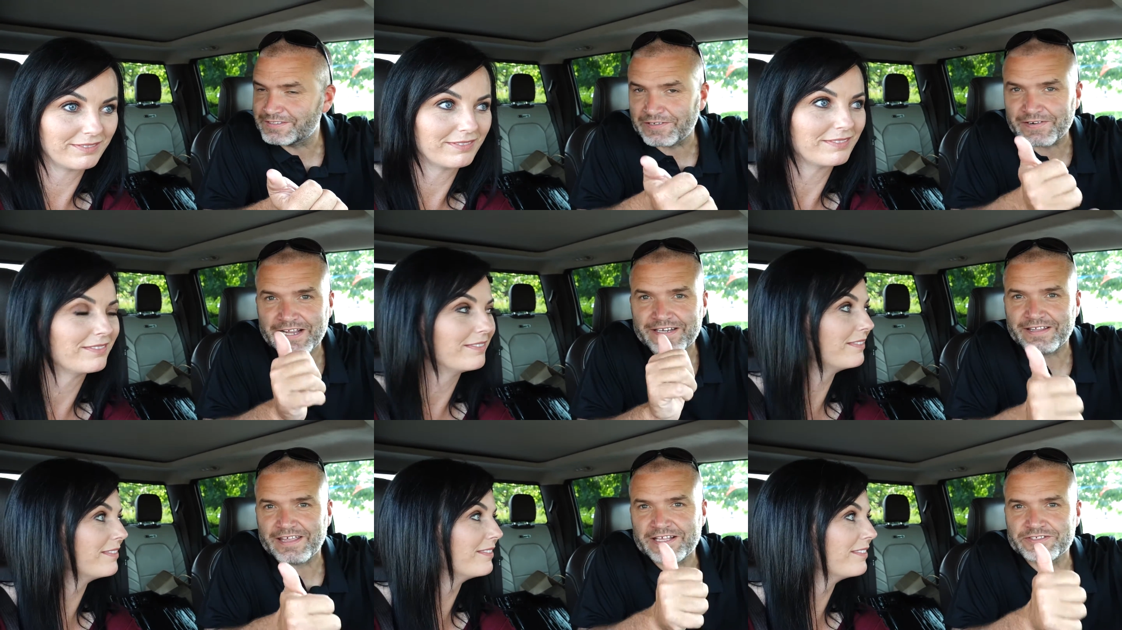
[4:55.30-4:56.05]
Speaker 1: Sarah had
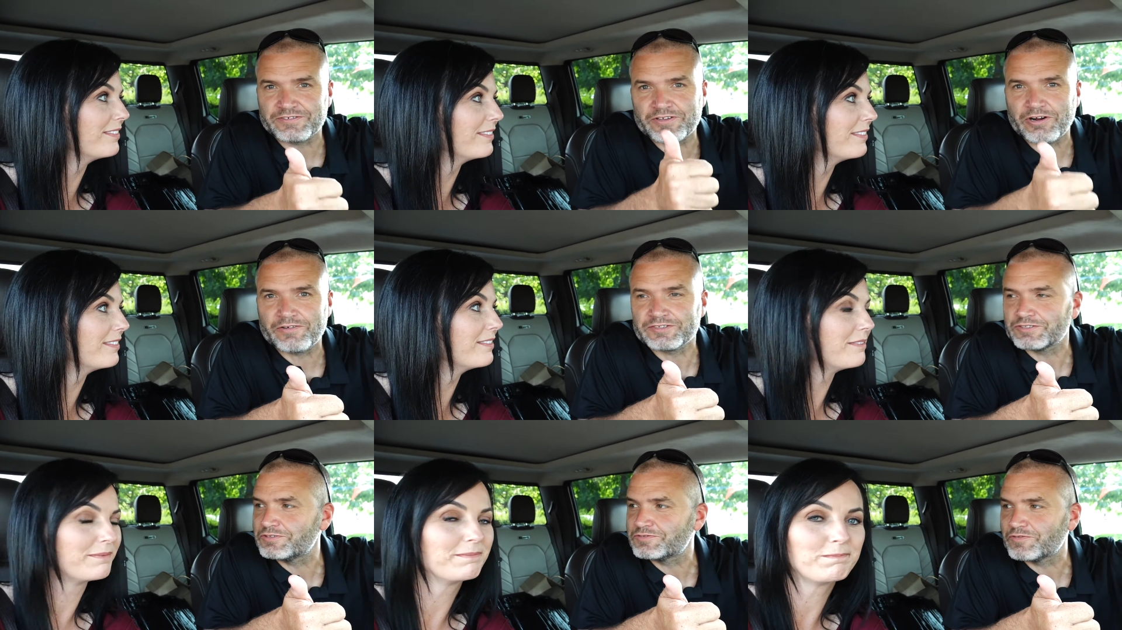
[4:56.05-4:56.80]
to cancel the
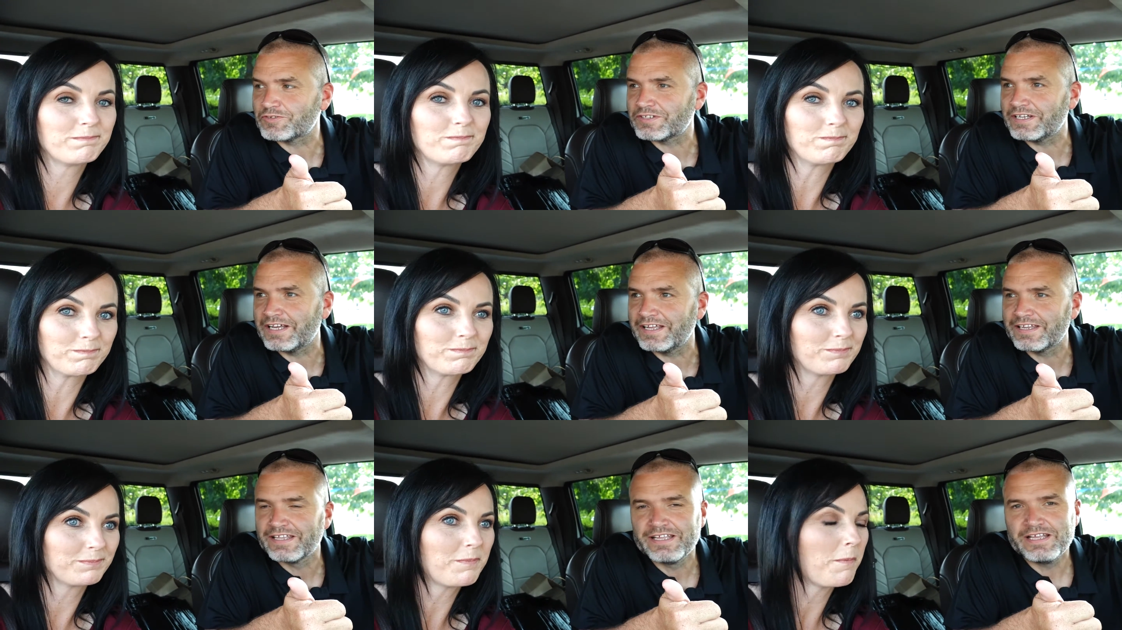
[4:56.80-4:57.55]
Harvest Host for
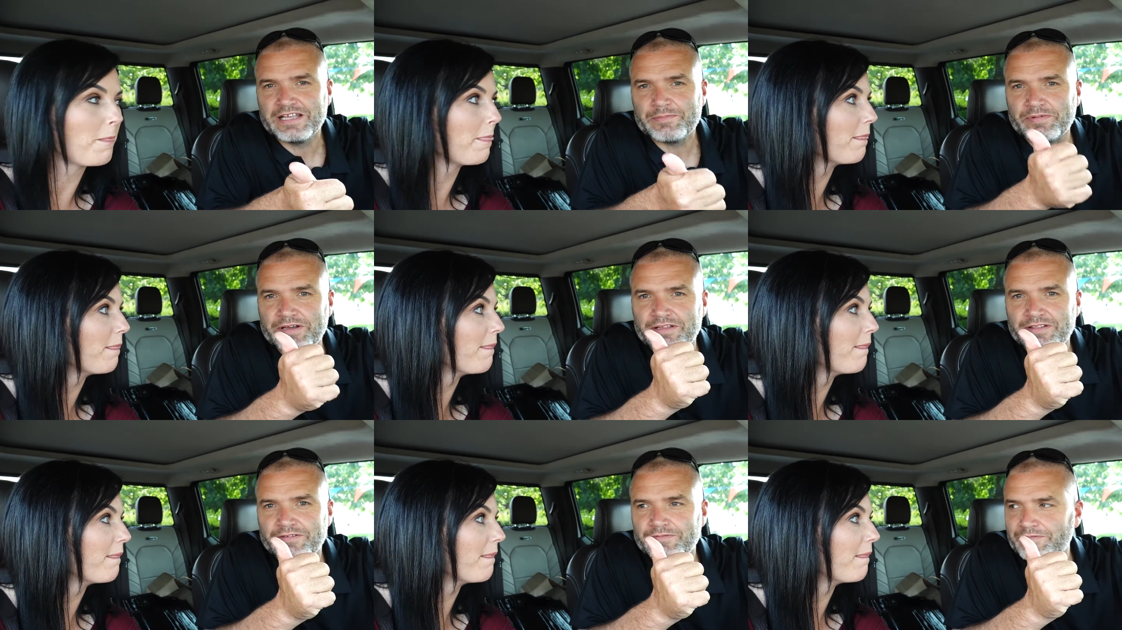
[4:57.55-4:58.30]
tonight, but
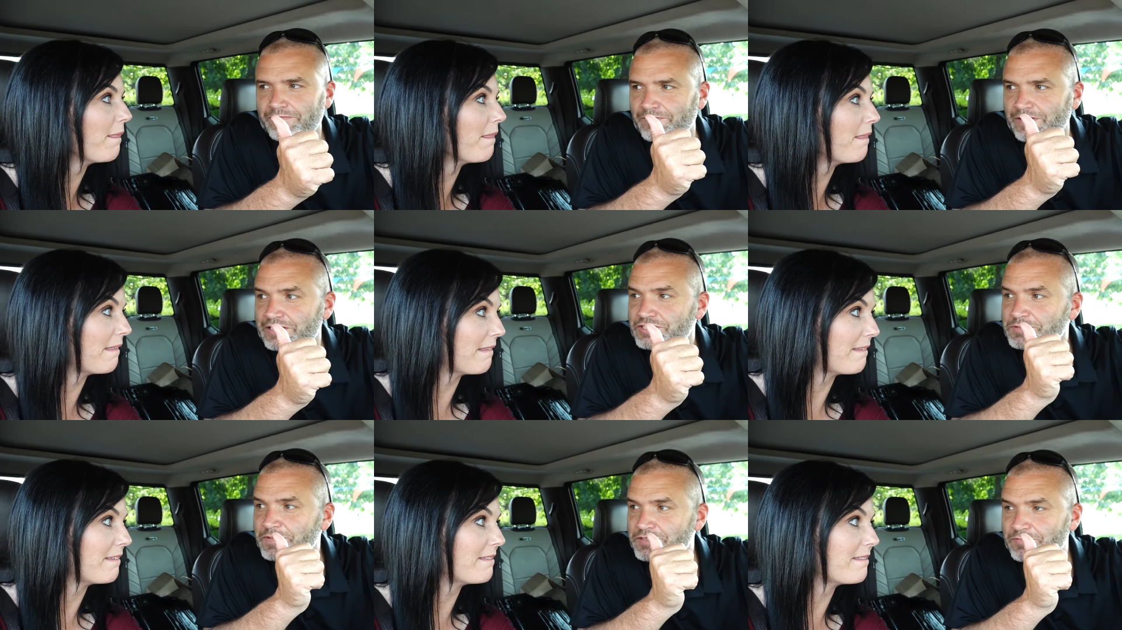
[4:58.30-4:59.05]
that
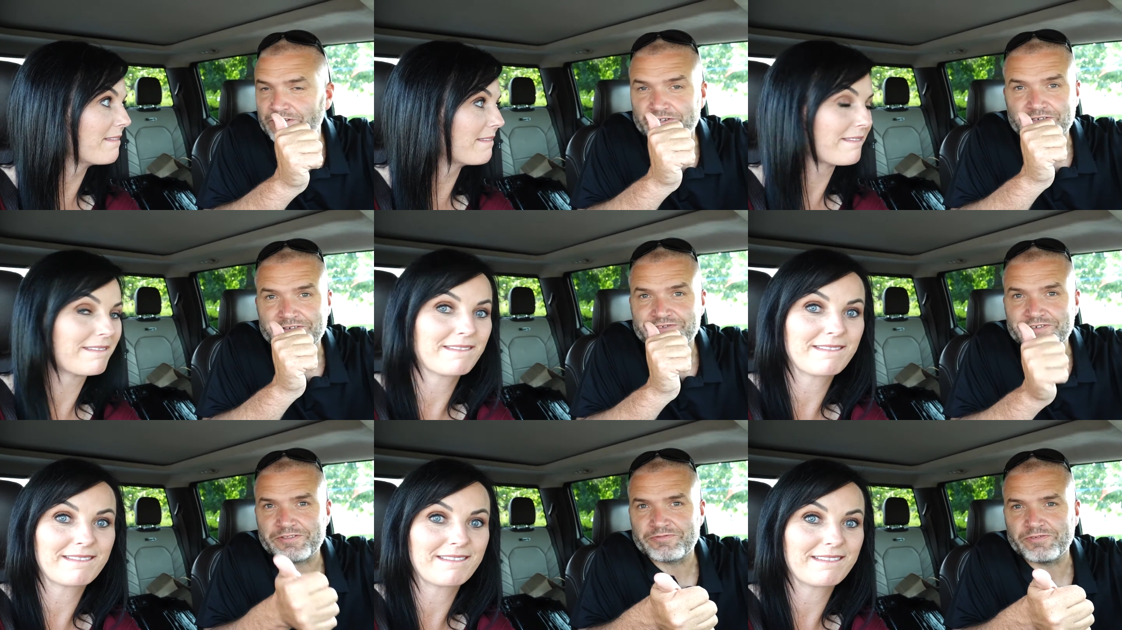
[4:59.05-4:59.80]
just means we're going to drive
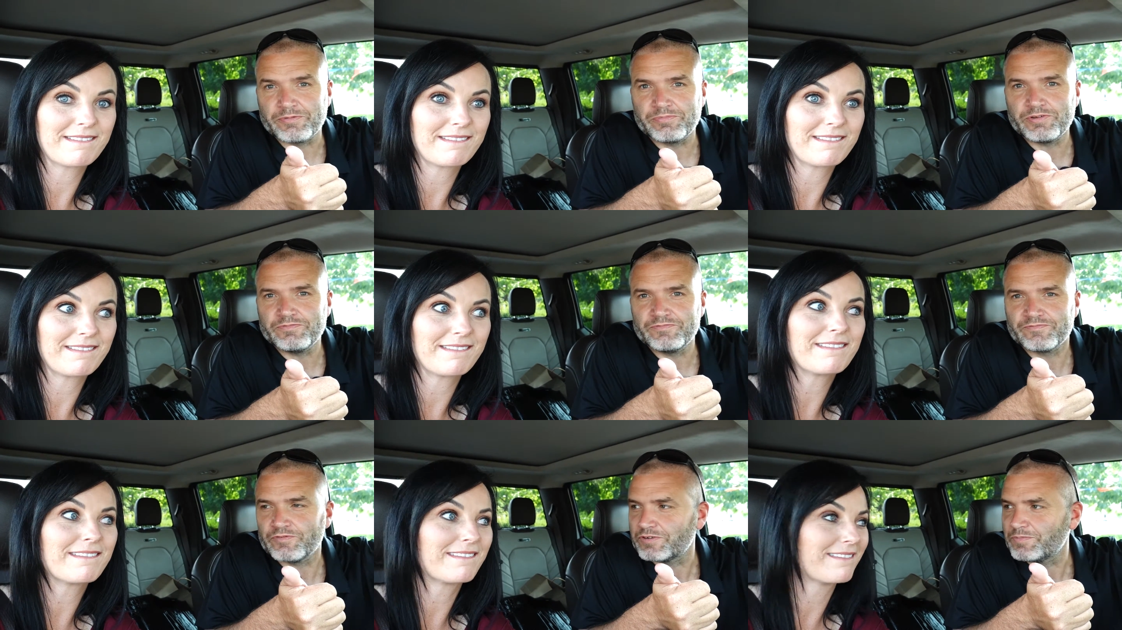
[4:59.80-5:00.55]
straight through to Butte
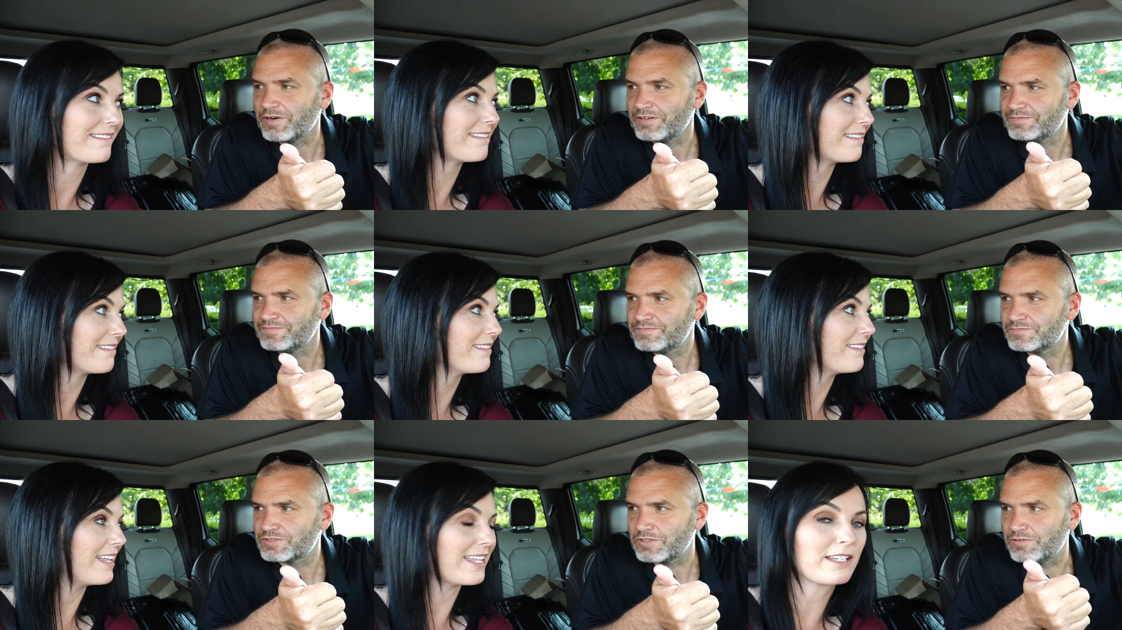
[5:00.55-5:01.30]
for tomorrow.
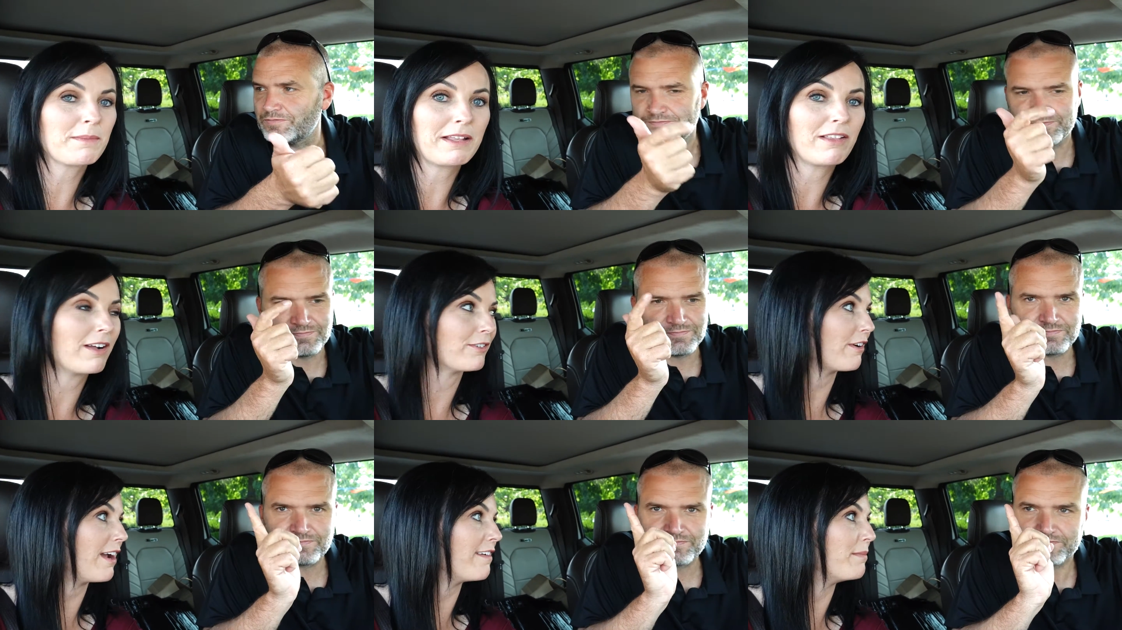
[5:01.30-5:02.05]
Speaker 2: So it's going to be a long
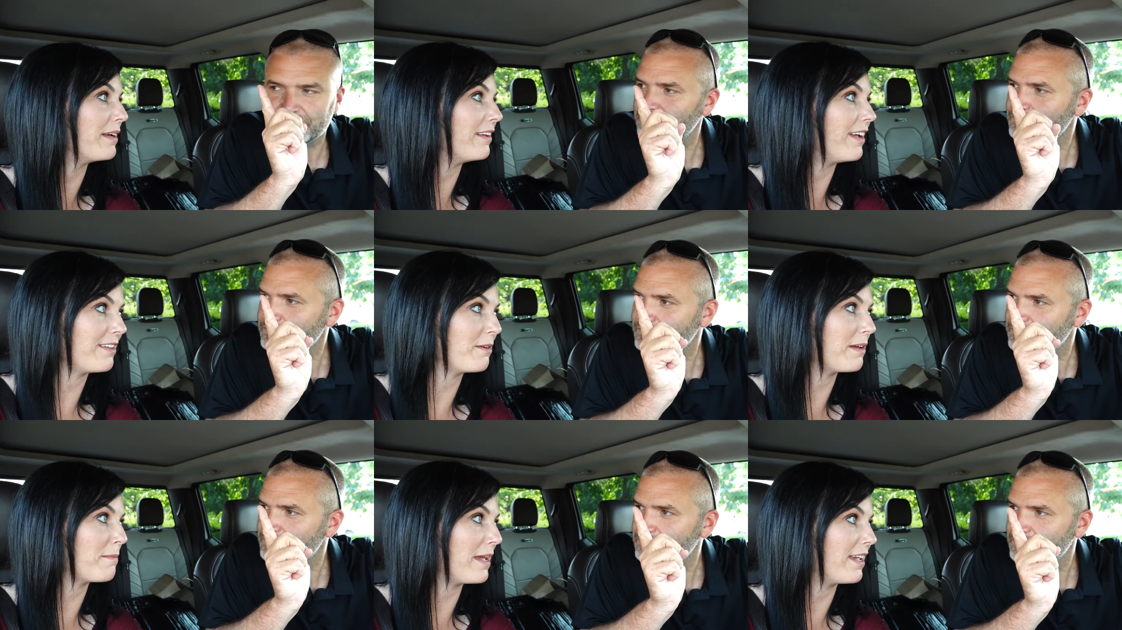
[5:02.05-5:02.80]
drive, but I think
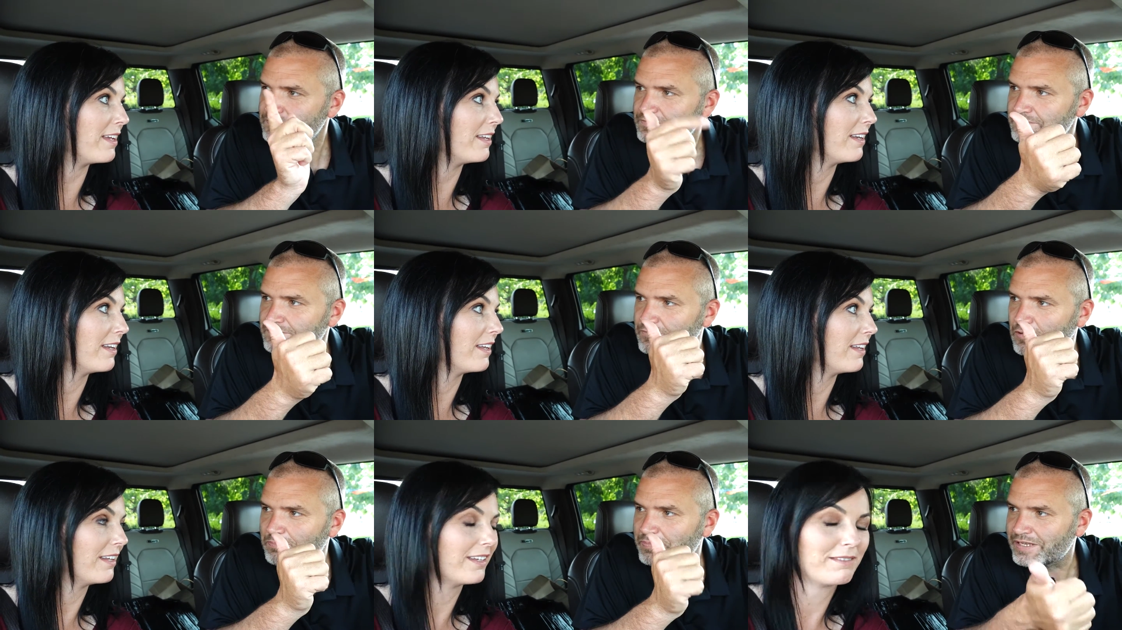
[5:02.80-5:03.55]
we can make it.
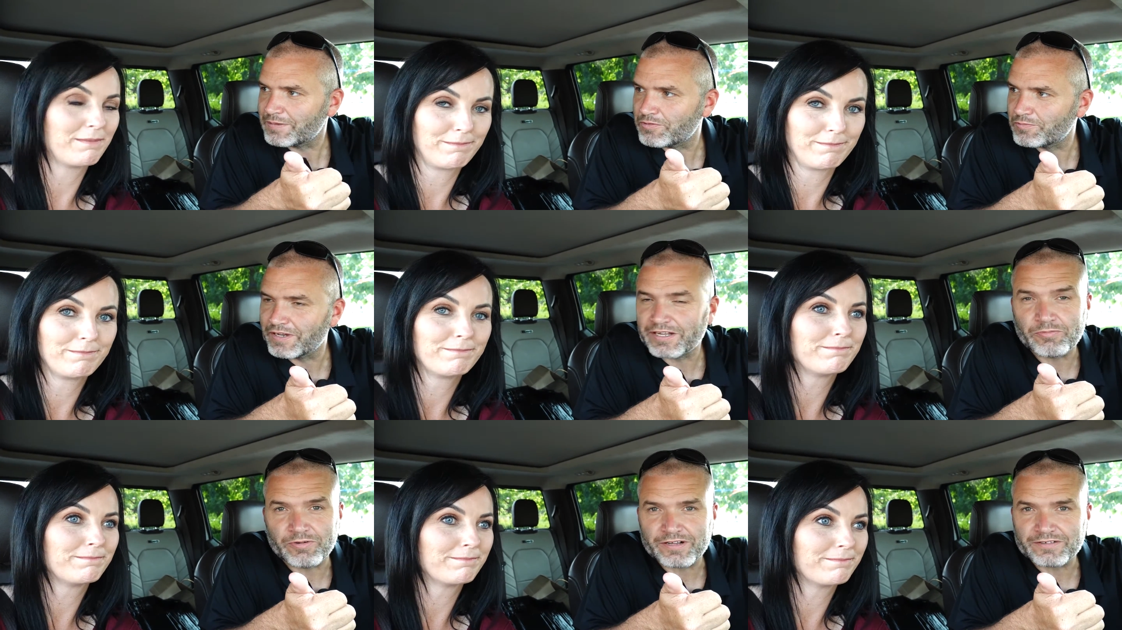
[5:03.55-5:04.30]
Speaker 1: We'll pick up the rig at 1